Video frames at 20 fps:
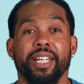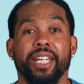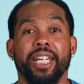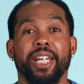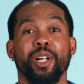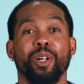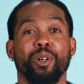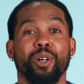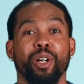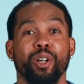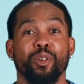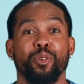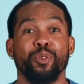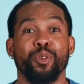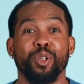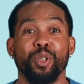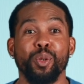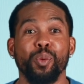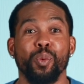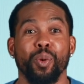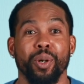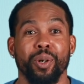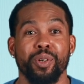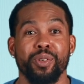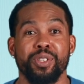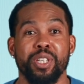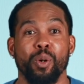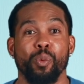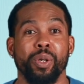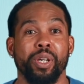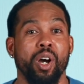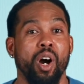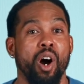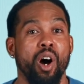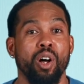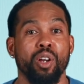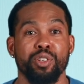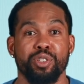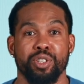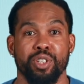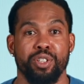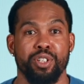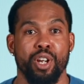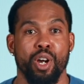Here are a few words that we all should